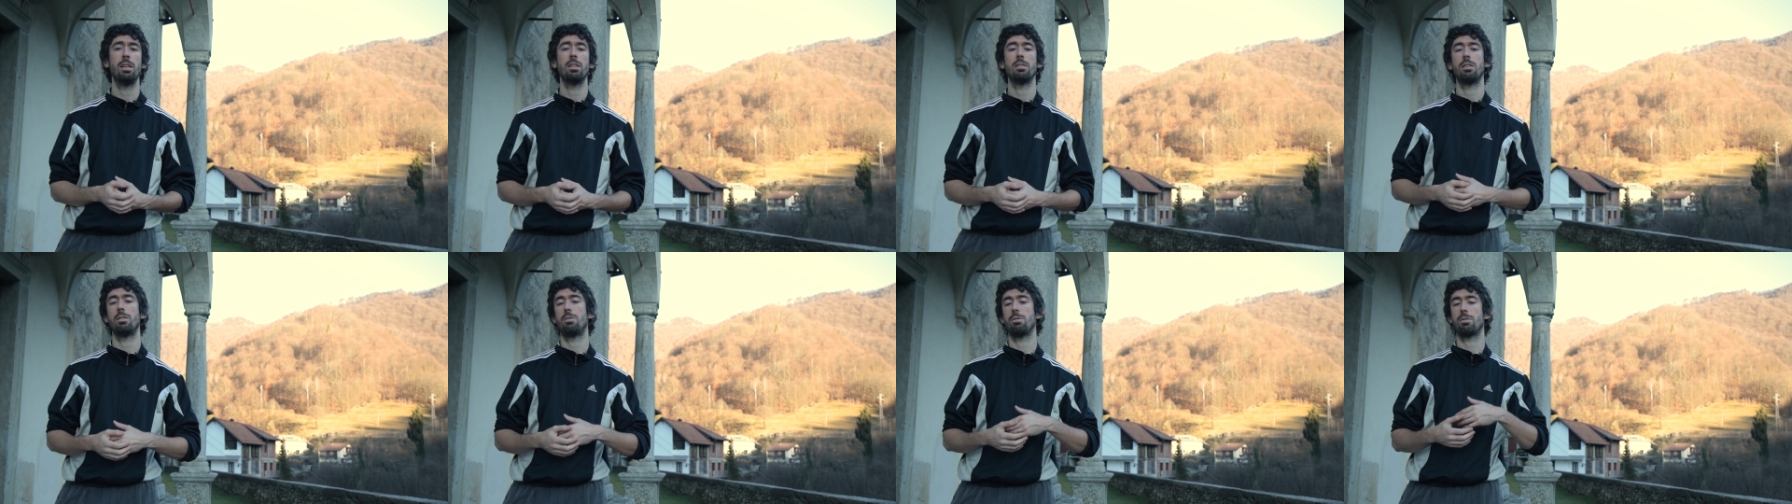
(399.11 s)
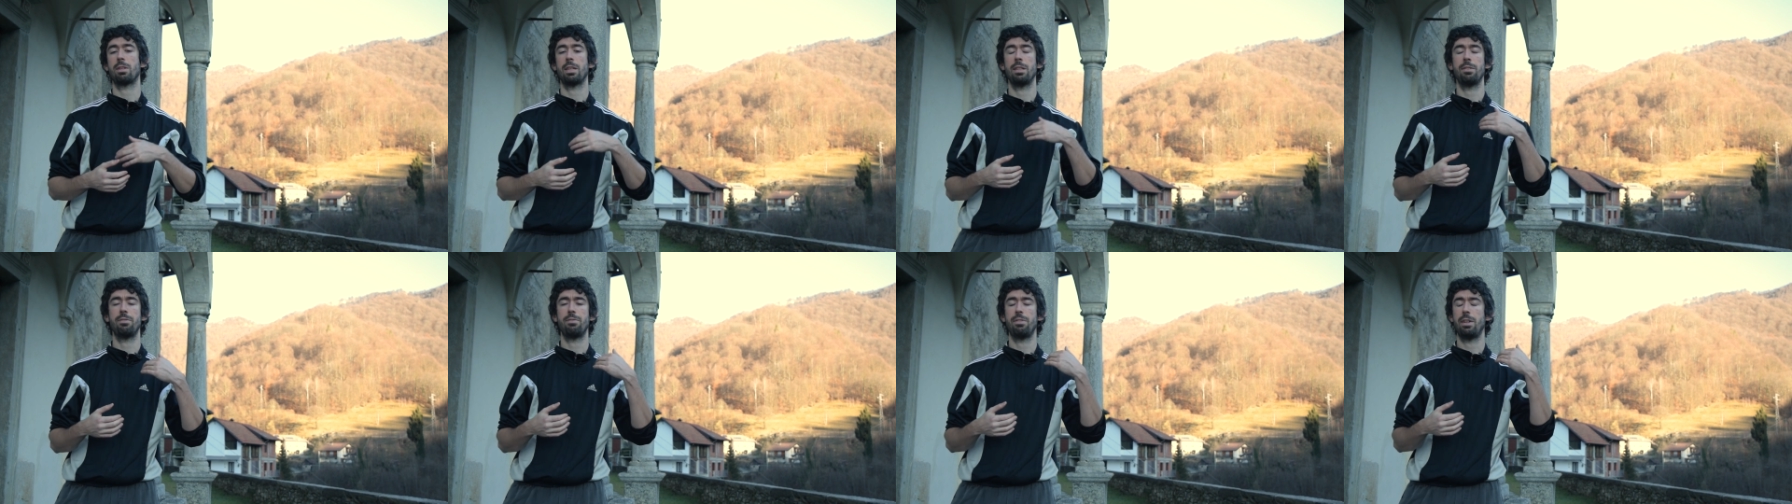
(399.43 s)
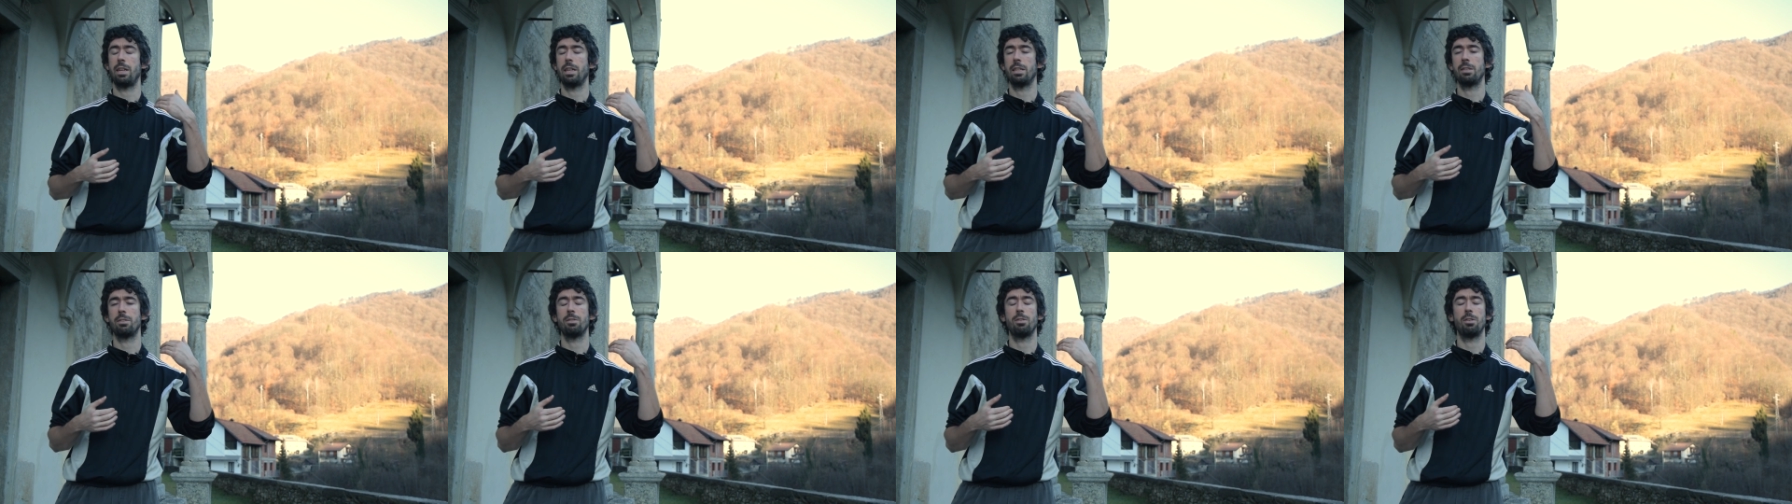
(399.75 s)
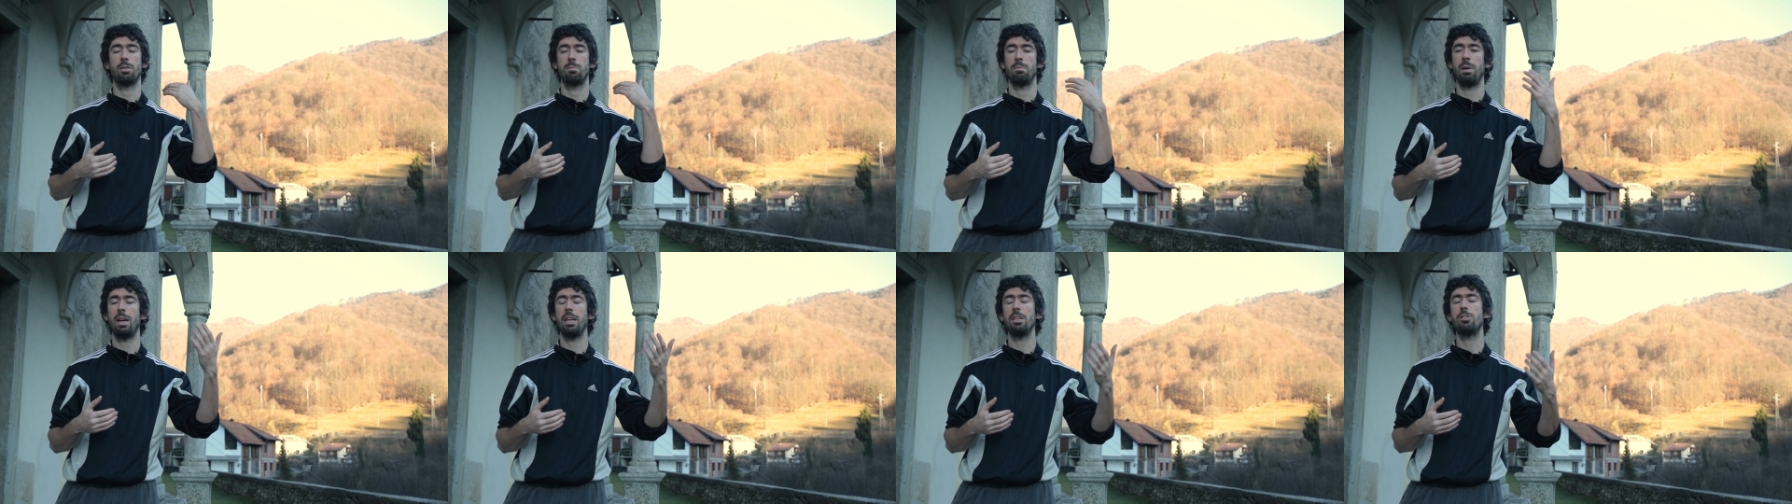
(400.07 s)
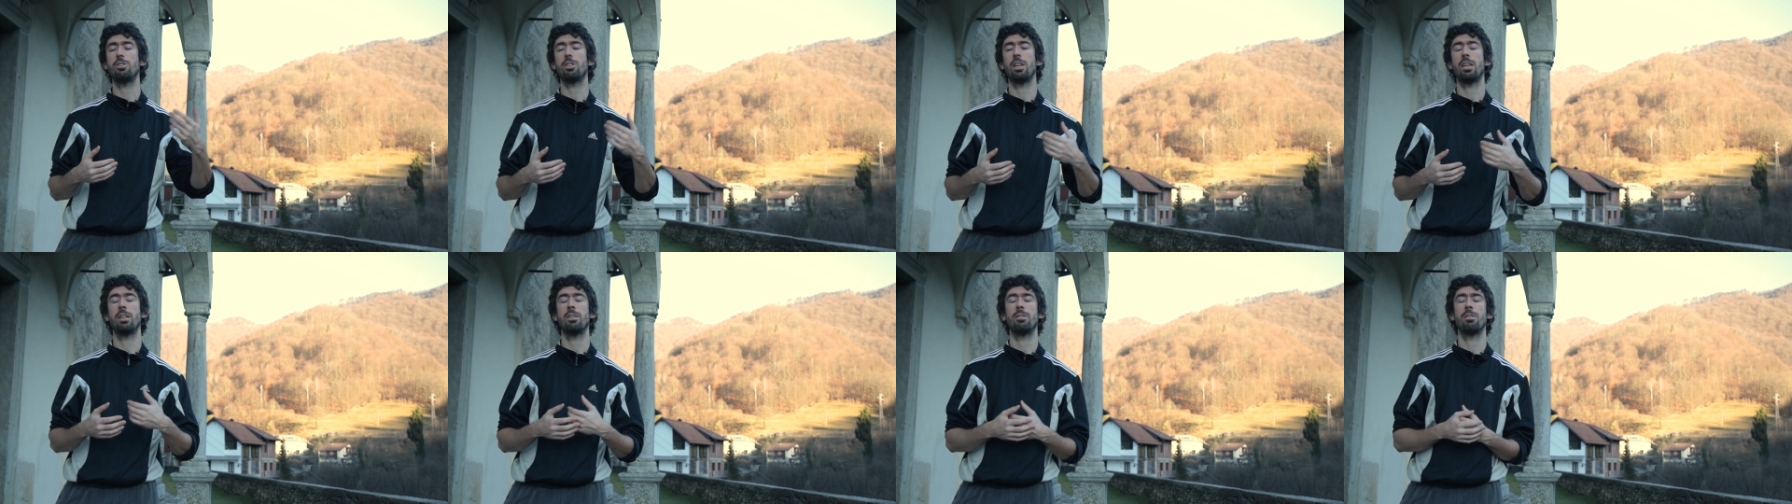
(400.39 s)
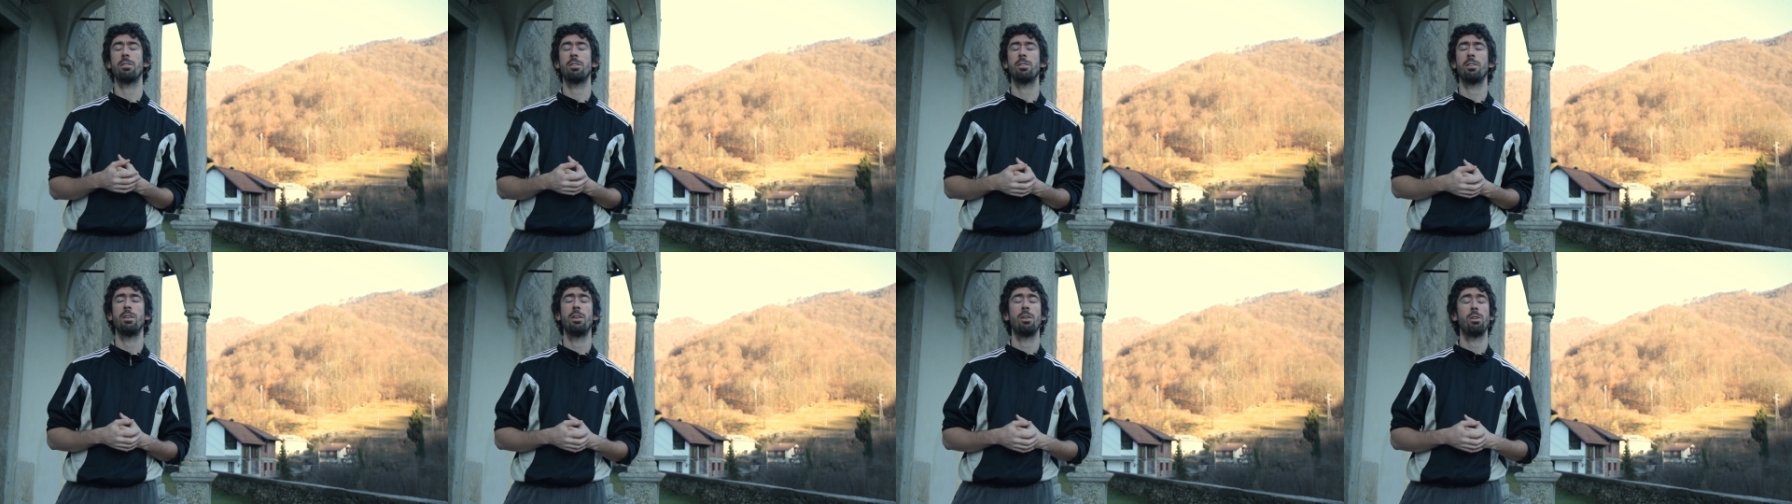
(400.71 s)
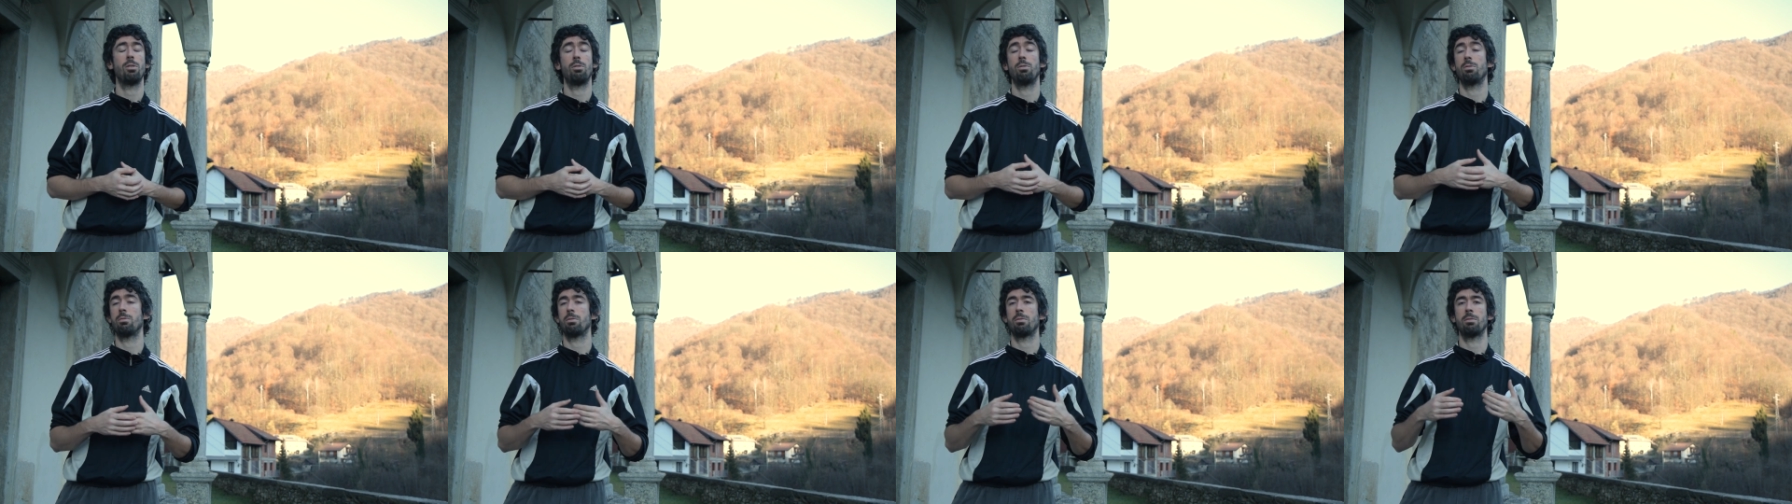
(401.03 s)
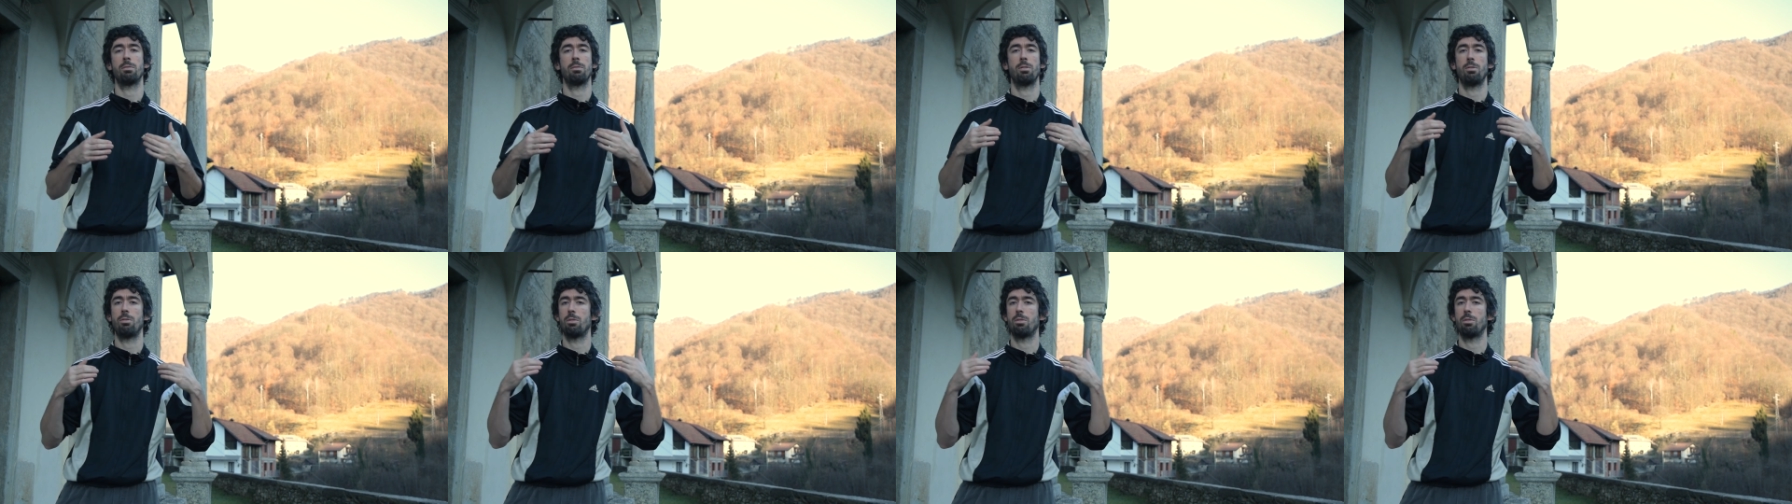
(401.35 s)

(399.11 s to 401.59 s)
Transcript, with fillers: that you can find on my channel on,